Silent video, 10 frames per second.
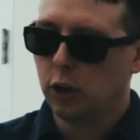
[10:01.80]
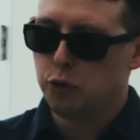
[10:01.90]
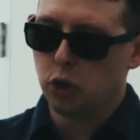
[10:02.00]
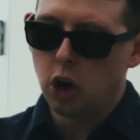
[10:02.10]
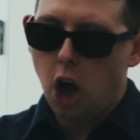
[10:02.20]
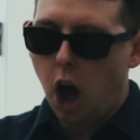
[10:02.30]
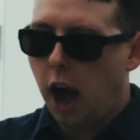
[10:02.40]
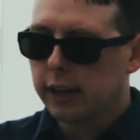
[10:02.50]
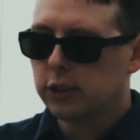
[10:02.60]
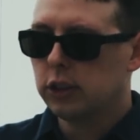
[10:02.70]
look for
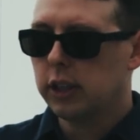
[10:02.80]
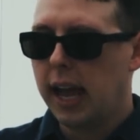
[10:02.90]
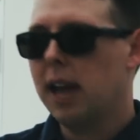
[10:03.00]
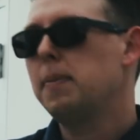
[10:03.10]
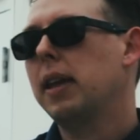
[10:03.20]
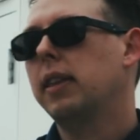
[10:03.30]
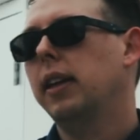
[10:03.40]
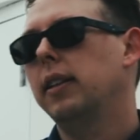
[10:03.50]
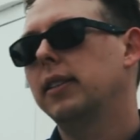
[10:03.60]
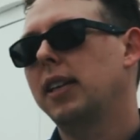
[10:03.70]
oxygen and
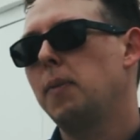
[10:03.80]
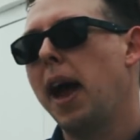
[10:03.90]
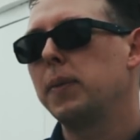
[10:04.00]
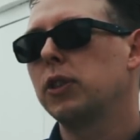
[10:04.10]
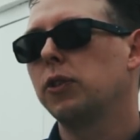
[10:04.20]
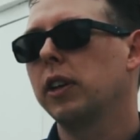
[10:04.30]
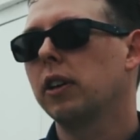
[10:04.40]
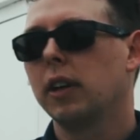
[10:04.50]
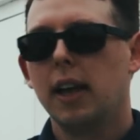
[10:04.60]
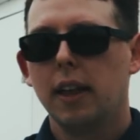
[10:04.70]
methane in the same
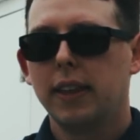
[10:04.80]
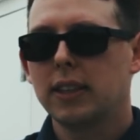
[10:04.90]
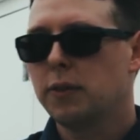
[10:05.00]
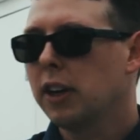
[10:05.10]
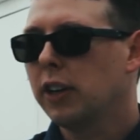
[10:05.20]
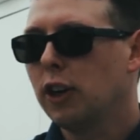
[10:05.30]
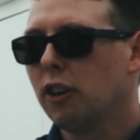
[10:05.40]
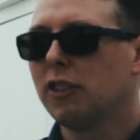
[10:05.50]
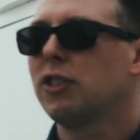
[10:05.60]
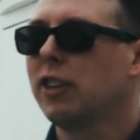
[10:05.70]
atmosphere, that's a very
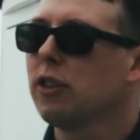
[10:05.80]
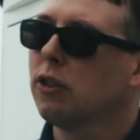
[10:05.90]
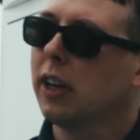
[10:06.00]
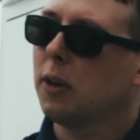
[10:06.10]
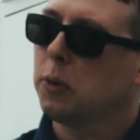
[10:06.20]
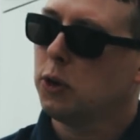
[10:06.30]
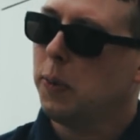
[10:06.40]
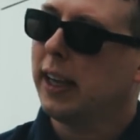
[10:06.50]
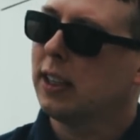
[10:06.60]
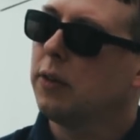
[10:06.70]
Earth-centric
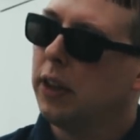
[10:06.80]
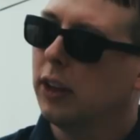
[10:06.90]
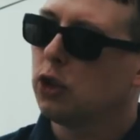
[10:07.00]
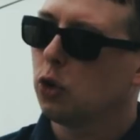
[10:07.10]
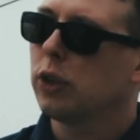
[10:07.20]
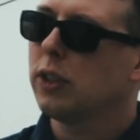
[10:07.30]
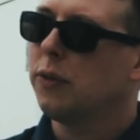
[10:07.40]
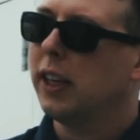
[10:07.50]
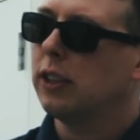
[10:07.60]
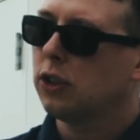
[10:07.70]
perspective on the sorts
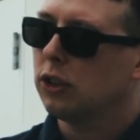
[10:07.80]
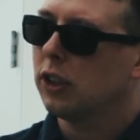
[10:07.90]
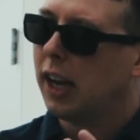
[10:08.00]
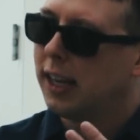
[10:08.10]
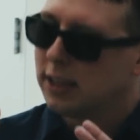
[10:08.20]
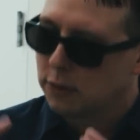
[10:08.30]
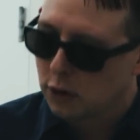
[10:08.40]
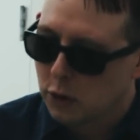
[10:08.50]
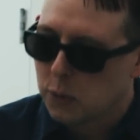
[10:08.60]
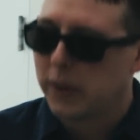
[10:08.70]
of things certain kinds of
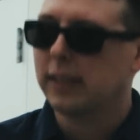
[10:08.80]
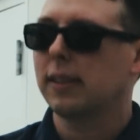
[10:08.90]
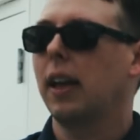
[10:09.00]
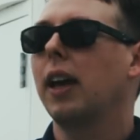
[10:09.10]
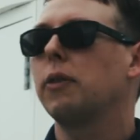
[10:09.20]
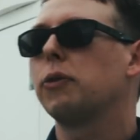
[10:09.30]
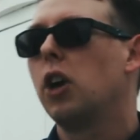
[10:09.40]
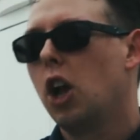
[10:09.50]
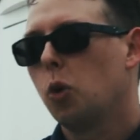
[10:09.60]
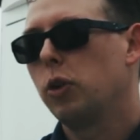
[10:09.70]
Earth-based life
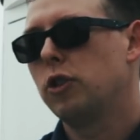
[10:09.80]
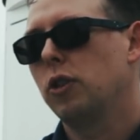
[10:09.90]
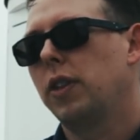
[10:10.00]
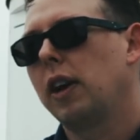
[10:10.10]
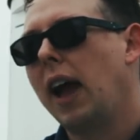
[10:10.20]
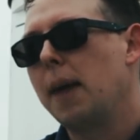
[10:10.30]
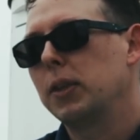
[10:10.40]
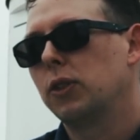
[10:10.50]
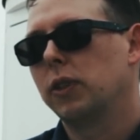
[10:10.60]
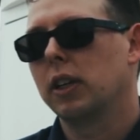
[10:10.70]
would do to their
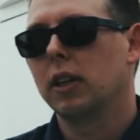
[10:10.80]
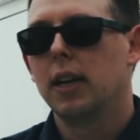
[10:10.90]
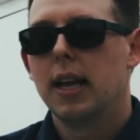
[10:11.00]
atmosphere.